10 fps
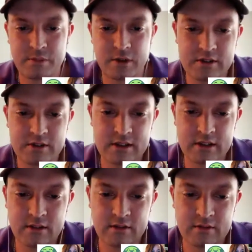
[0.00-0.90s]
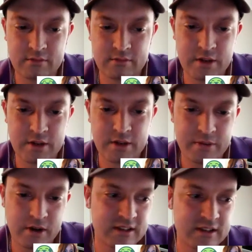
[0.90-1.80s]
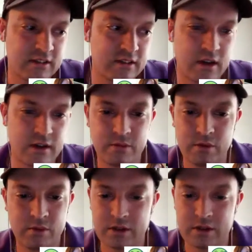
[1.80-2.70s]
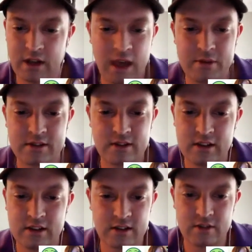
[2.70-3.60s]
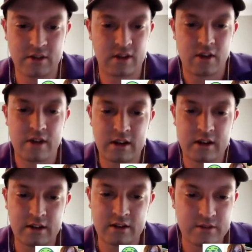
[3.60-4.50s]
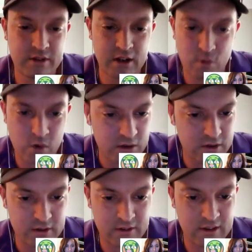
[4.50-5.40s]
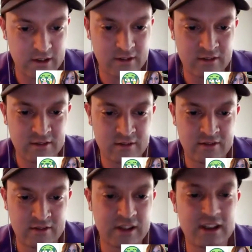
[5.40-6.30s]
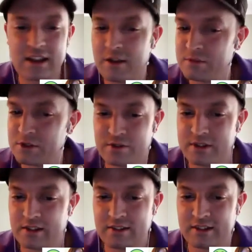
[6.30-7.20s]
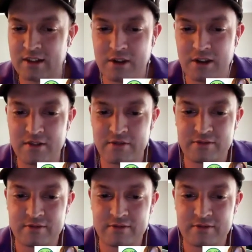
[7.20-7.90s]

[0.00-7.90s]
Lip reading: processing, pre-processing stuff, what happens? Is it your code editor doing a watch? I'm sure there's some kind of